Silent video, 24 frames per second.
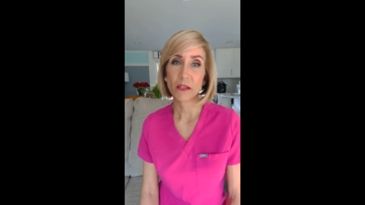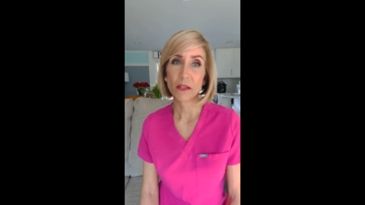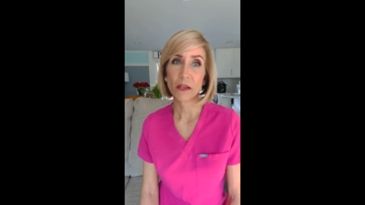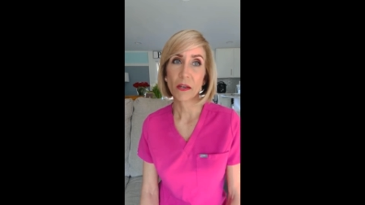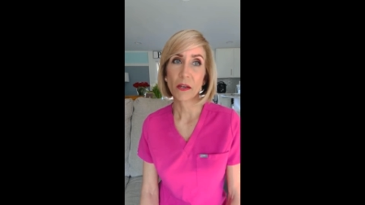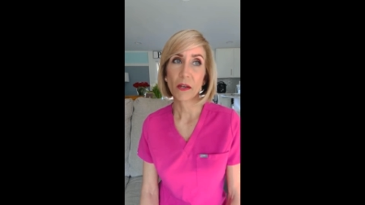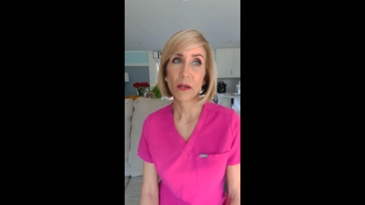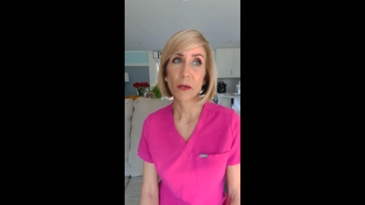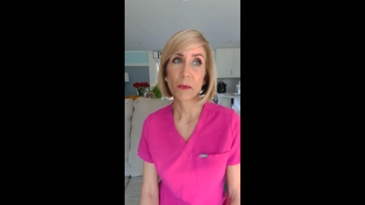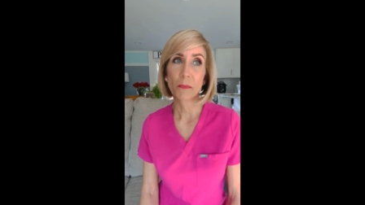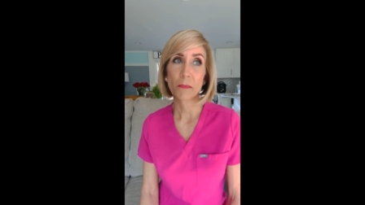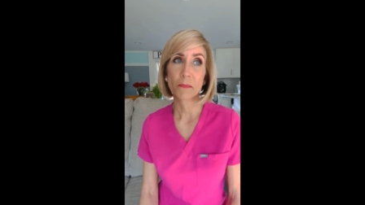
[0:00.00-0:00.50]

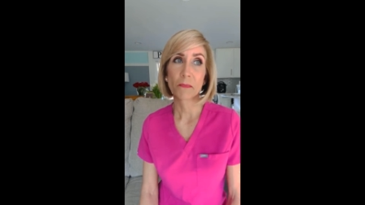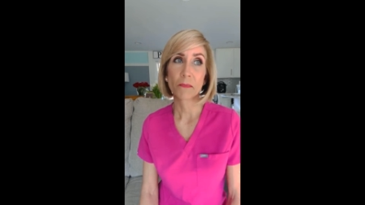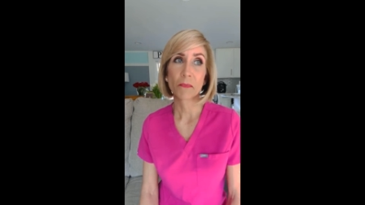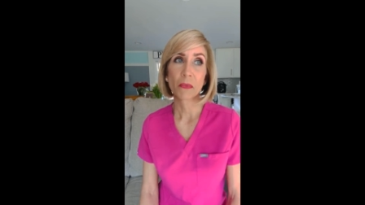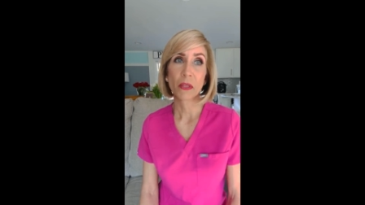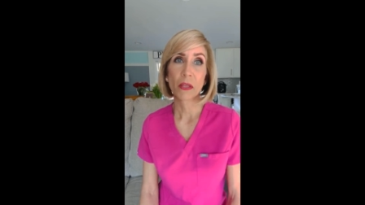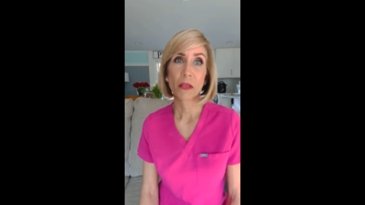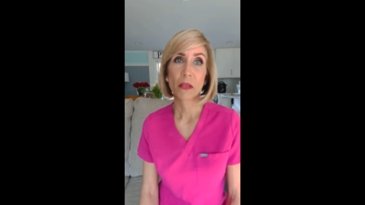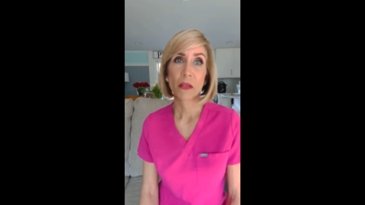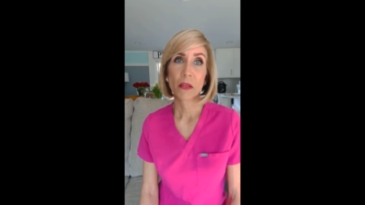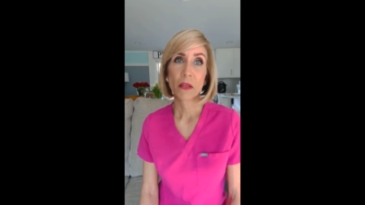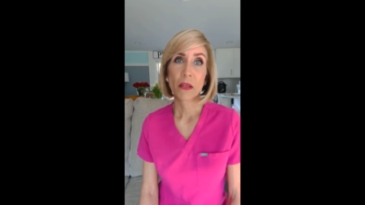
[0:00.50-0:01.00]
Um,
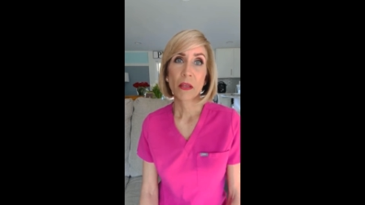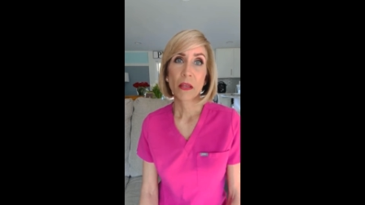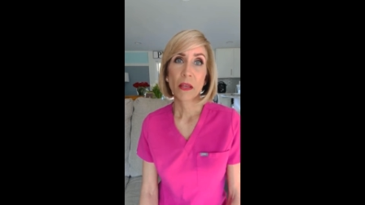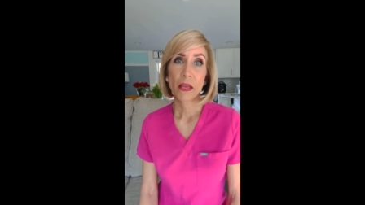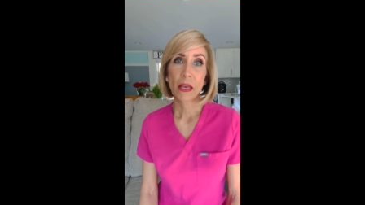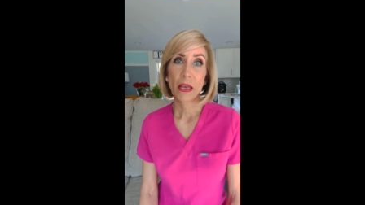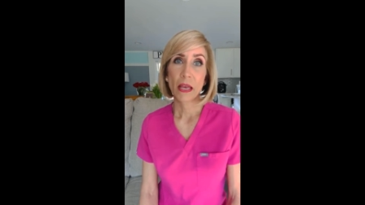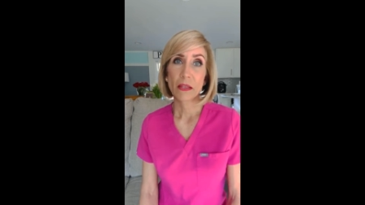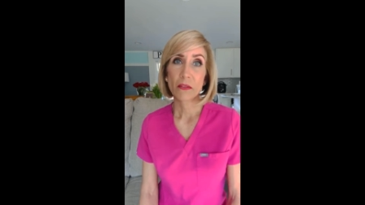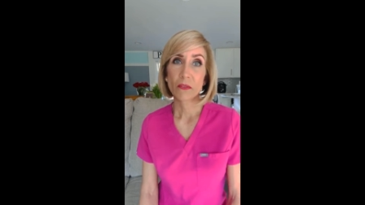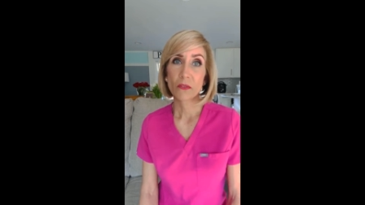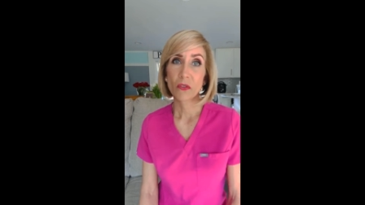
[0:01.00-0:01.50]

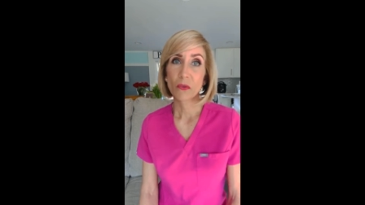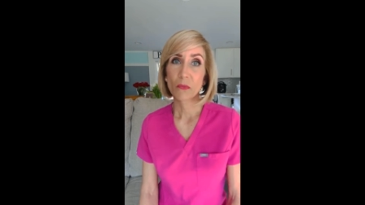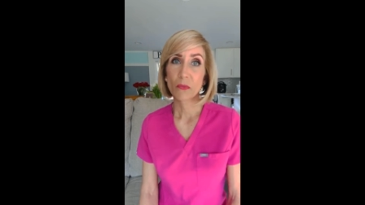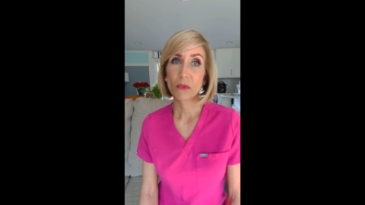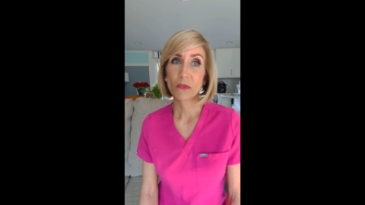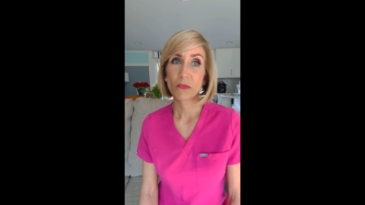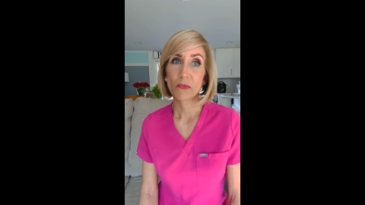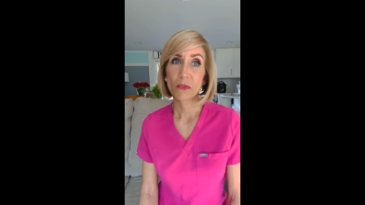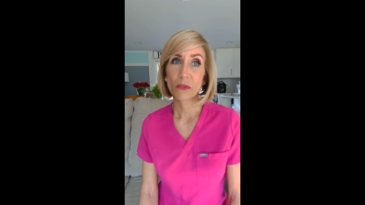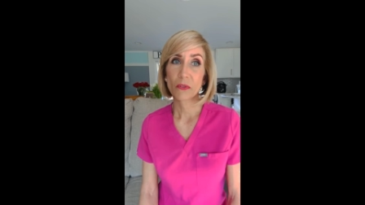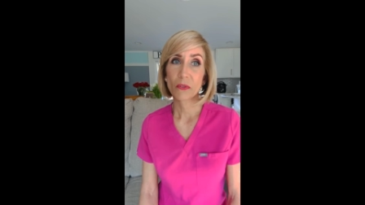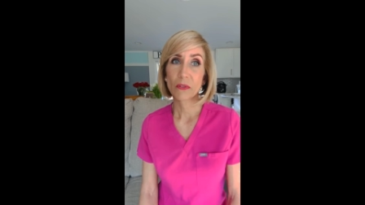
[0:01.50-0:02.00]
it has
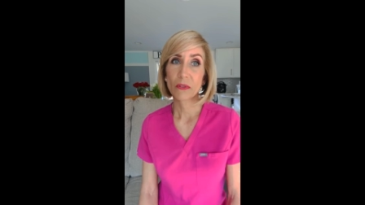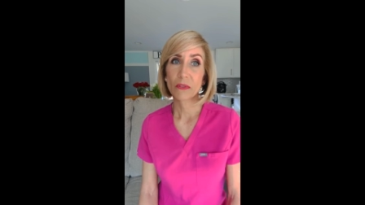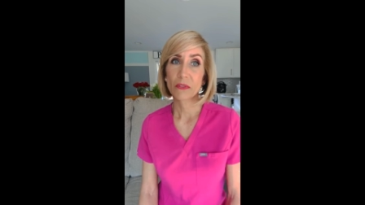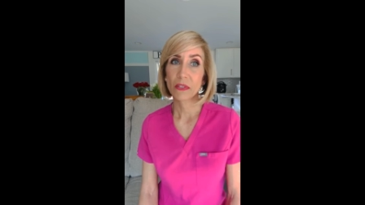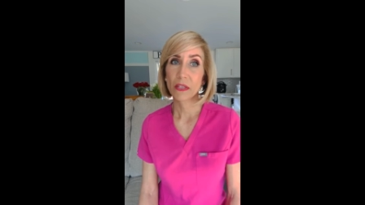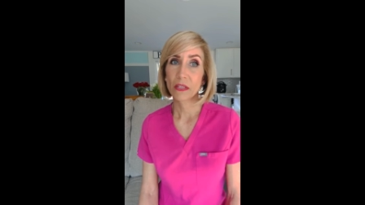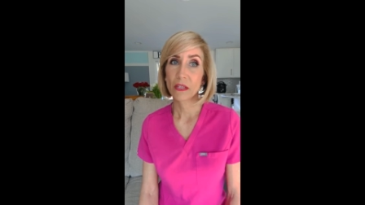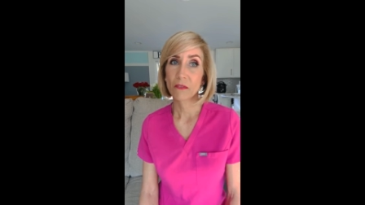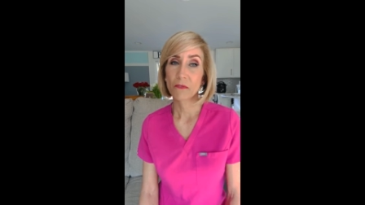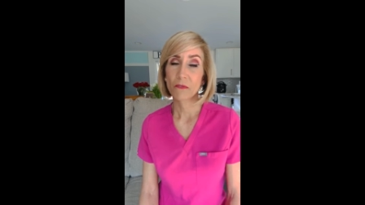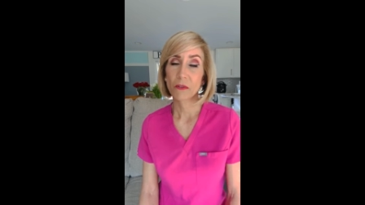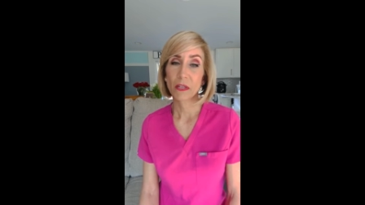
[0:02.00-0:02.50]
superfoods
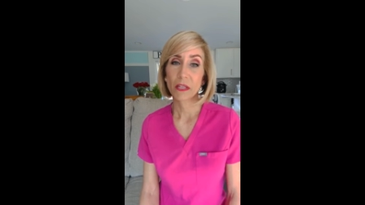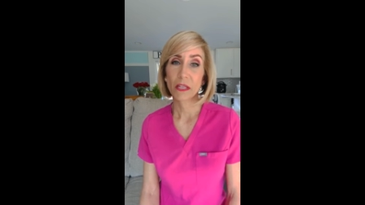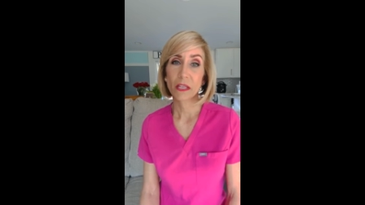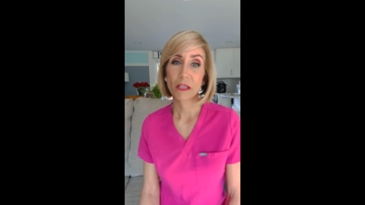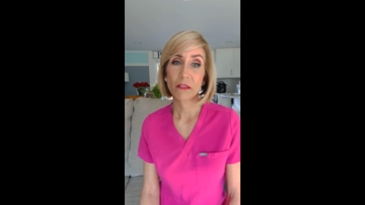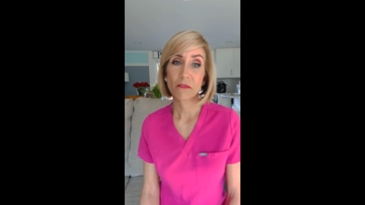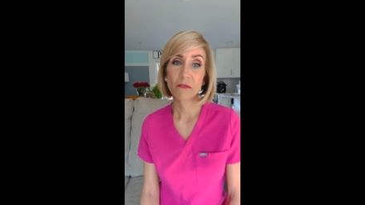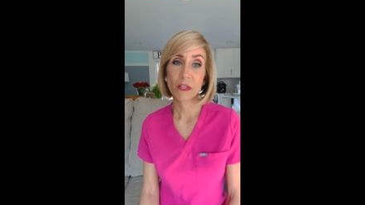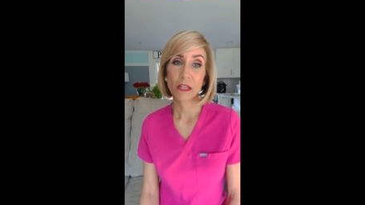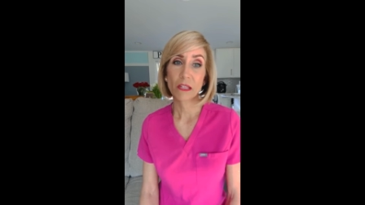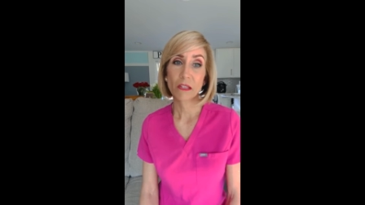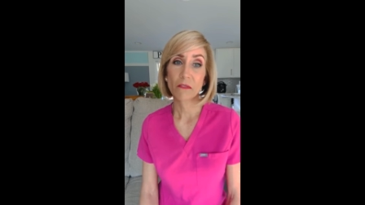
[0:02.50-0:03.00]
in a really
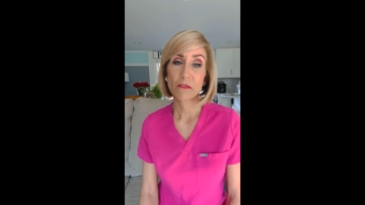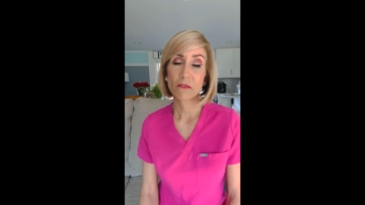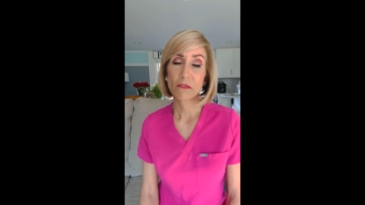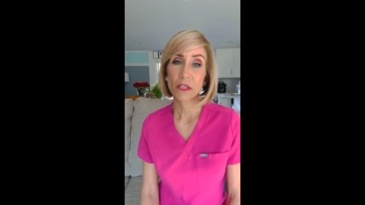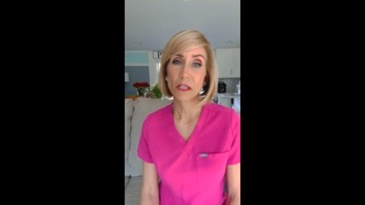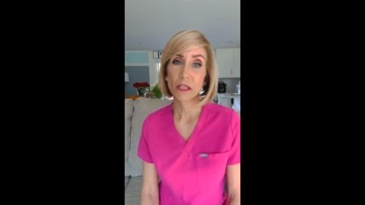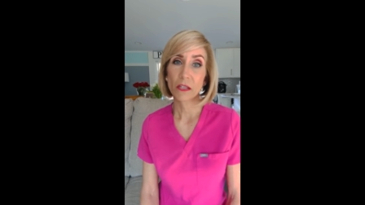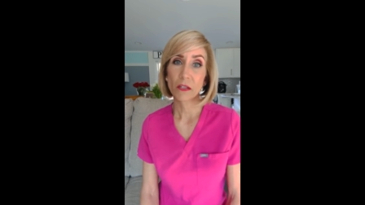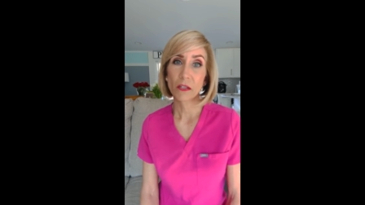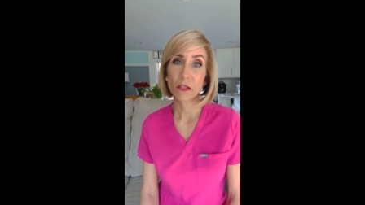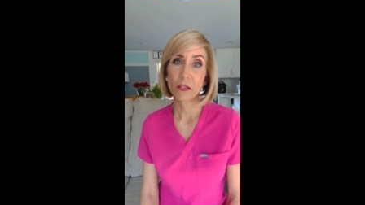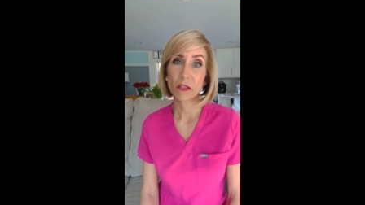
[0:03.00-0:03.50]
convenient
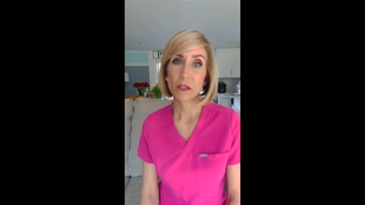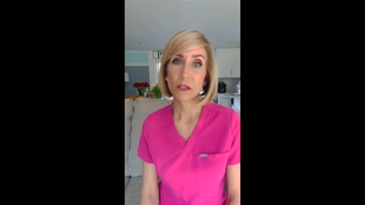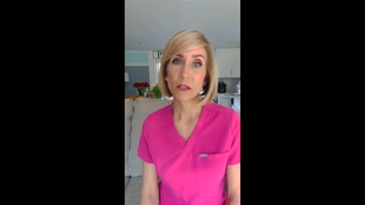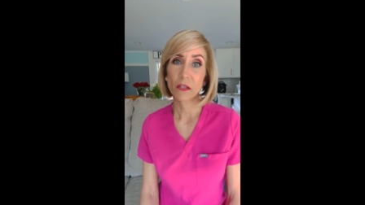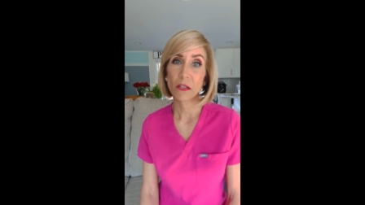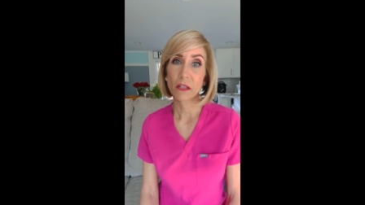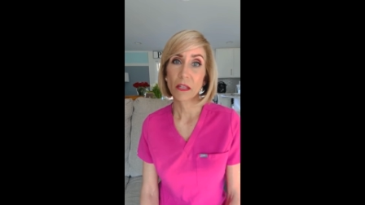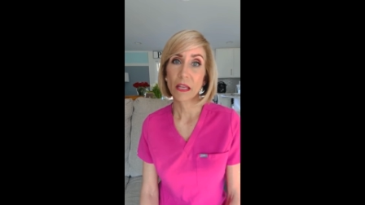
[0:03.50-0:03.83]
vehicle.